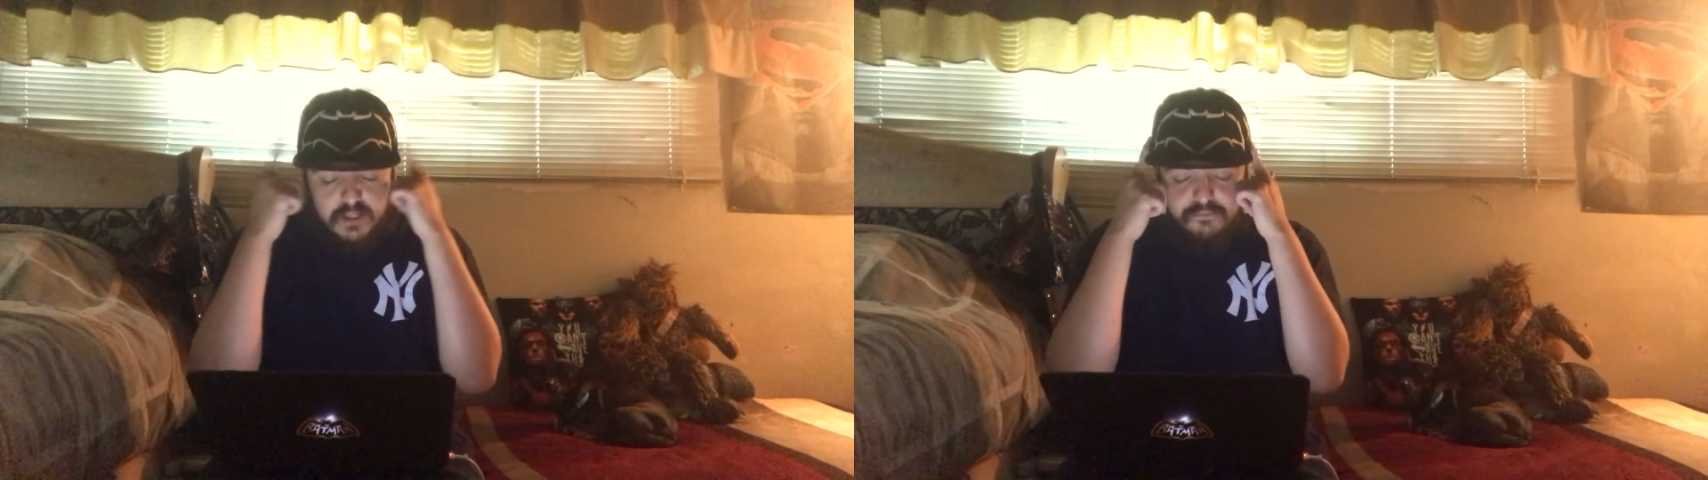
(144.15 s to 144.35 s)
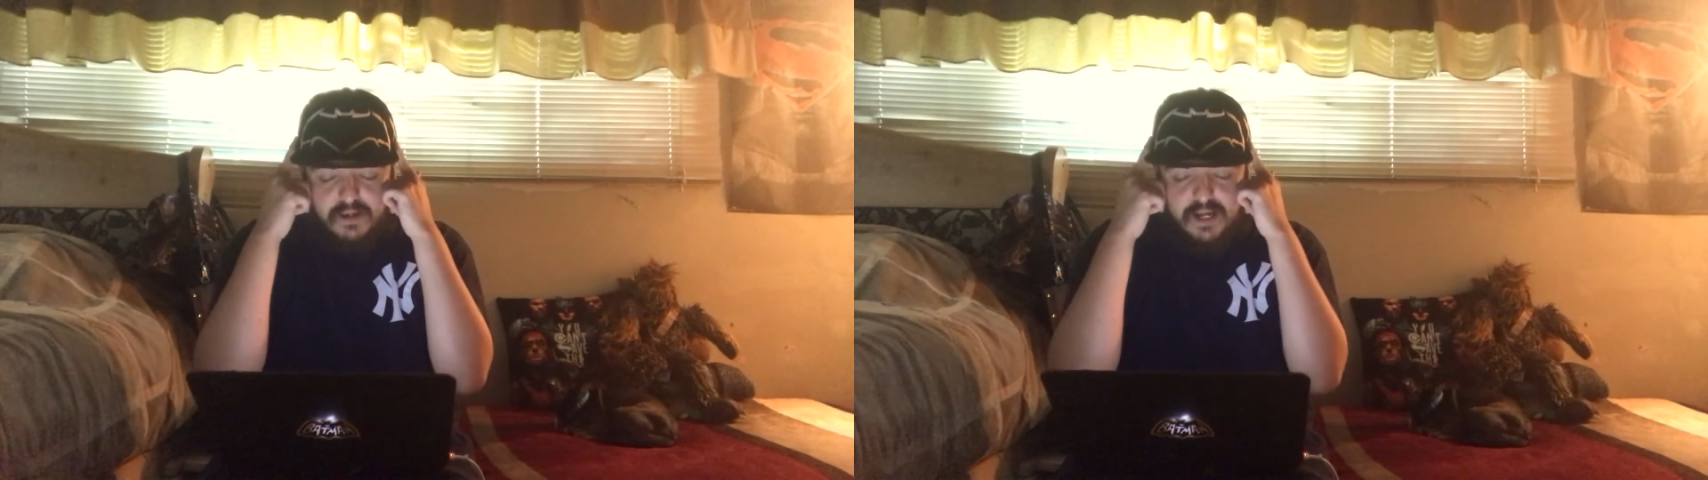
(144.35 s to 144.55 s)

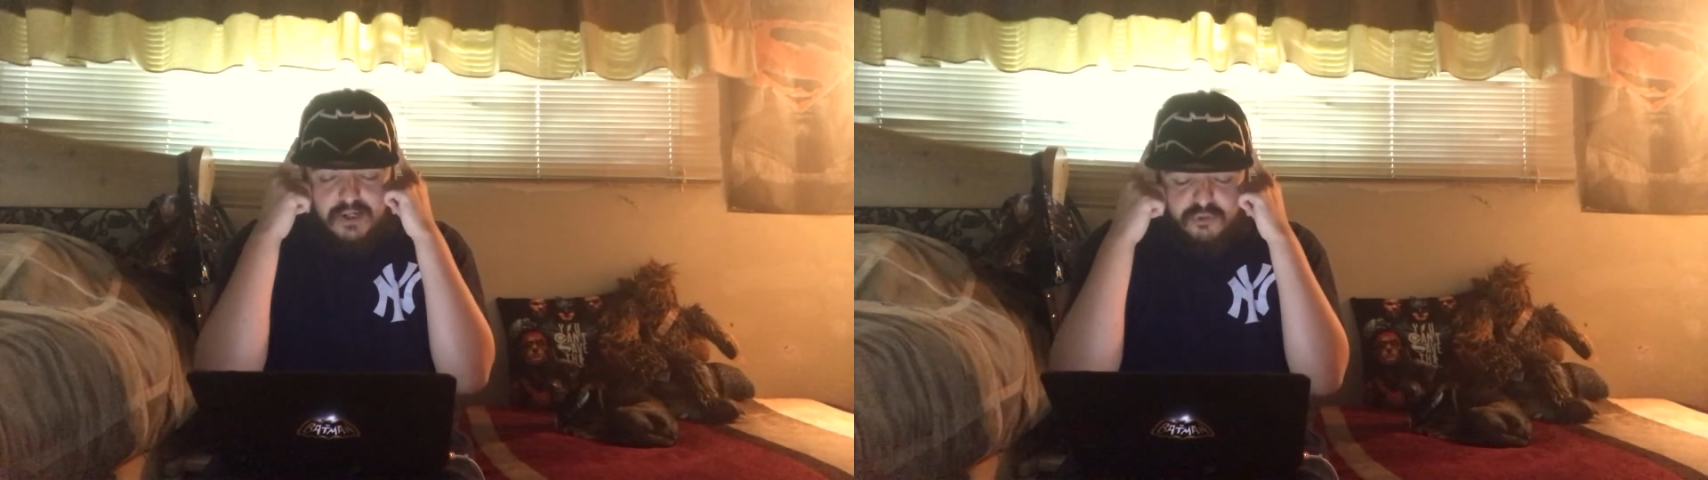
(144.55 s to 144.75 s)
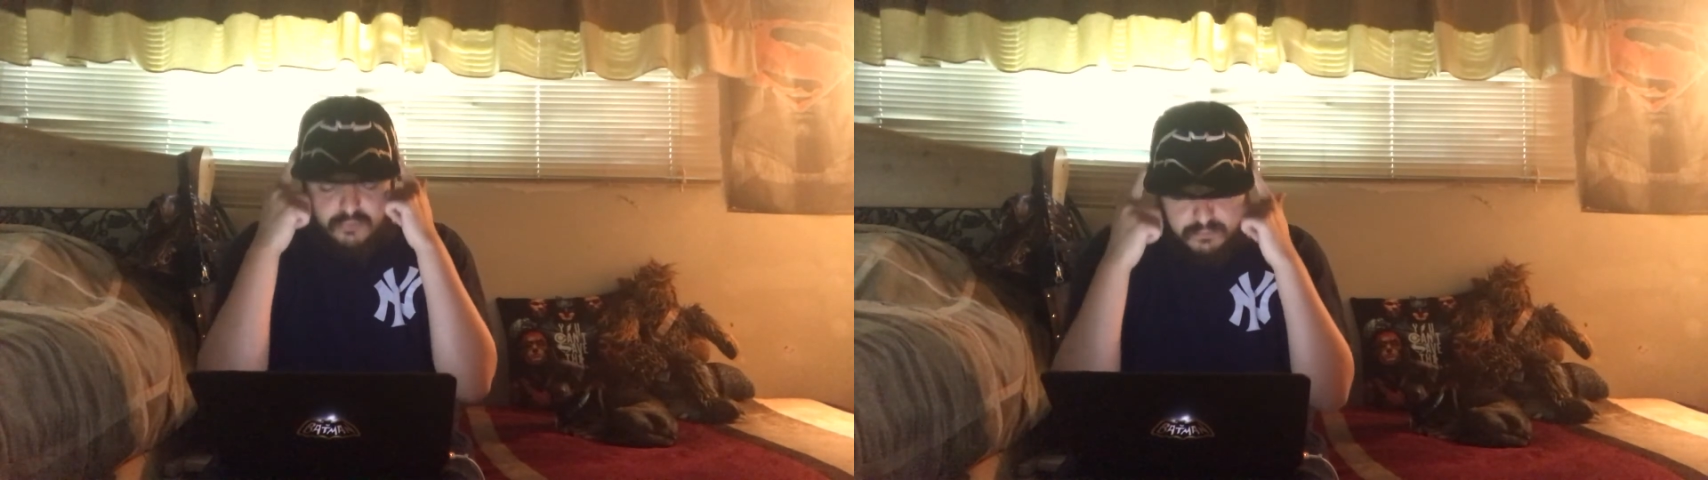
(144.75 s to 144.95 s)
if I
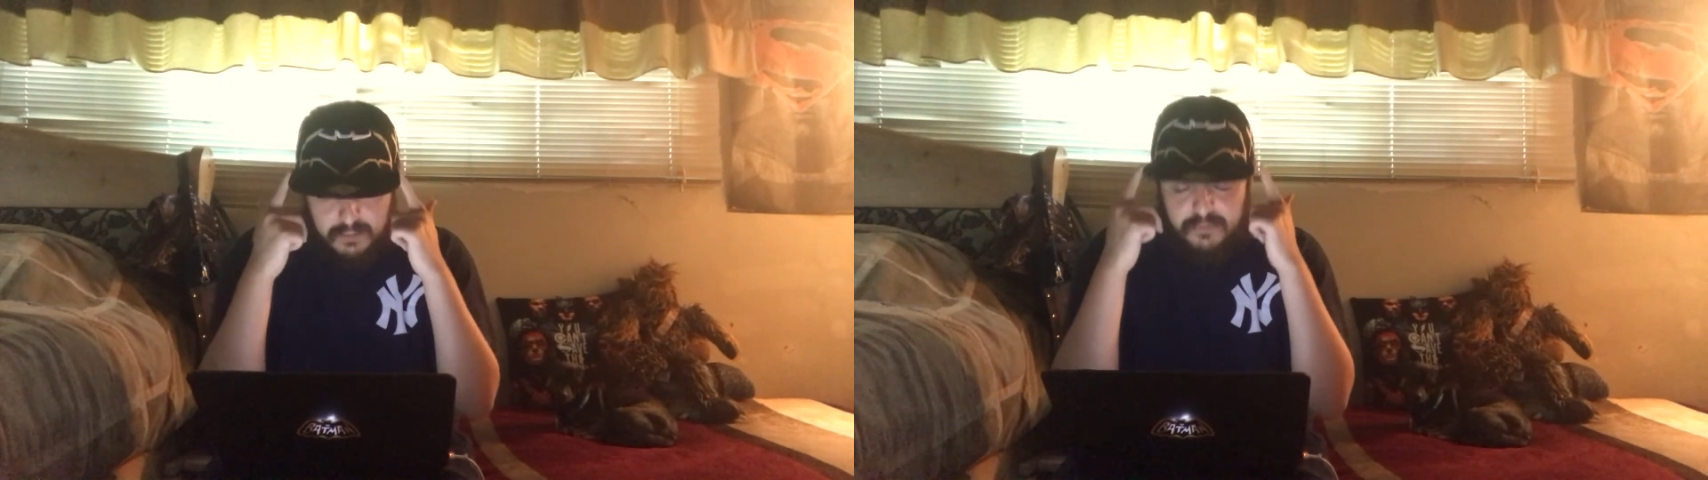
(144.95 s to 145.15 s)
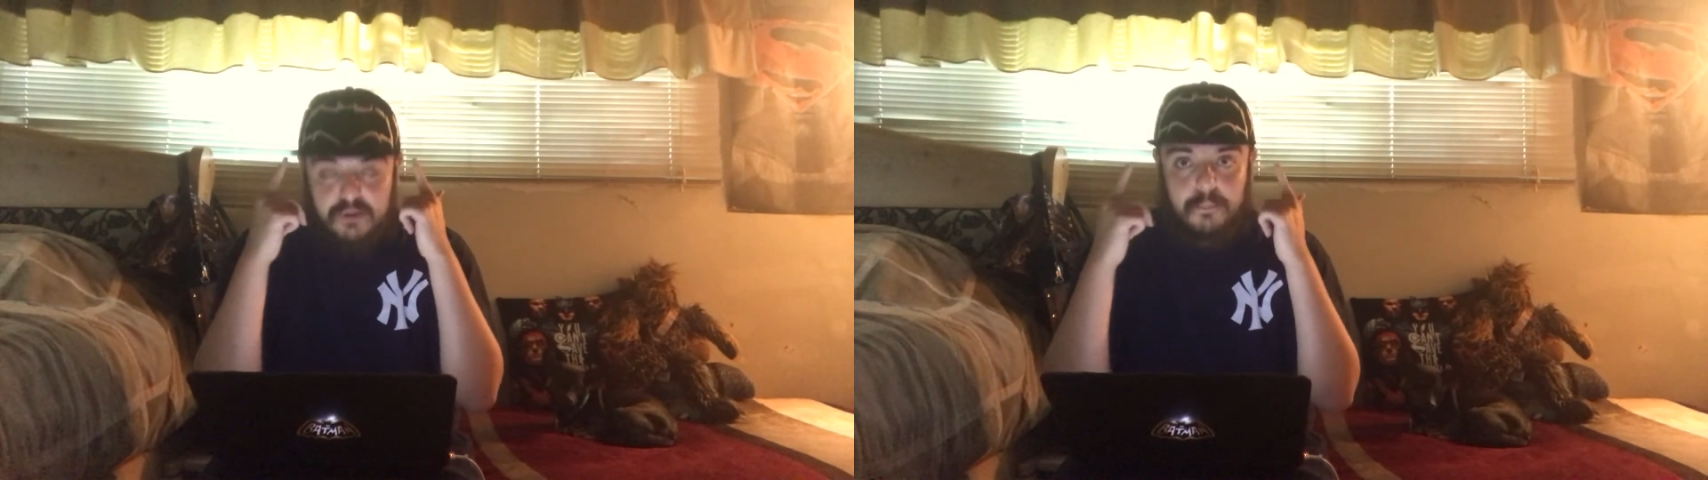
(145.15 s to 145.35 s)
actually
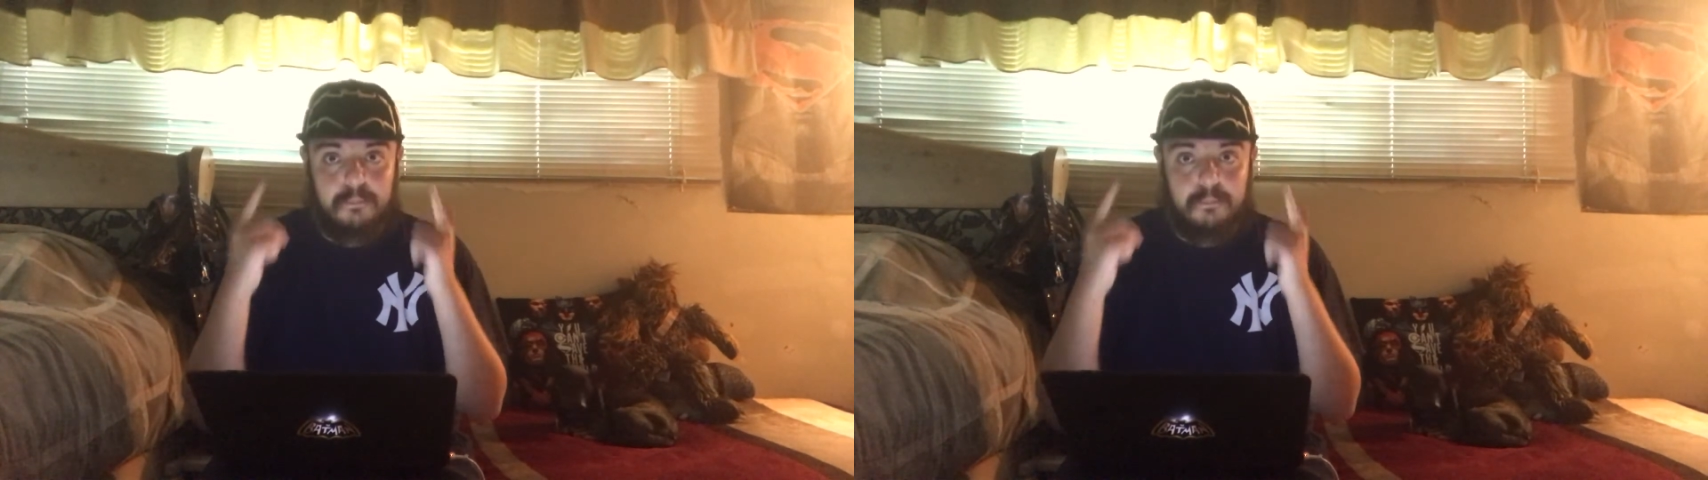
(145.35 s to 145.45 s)
remember to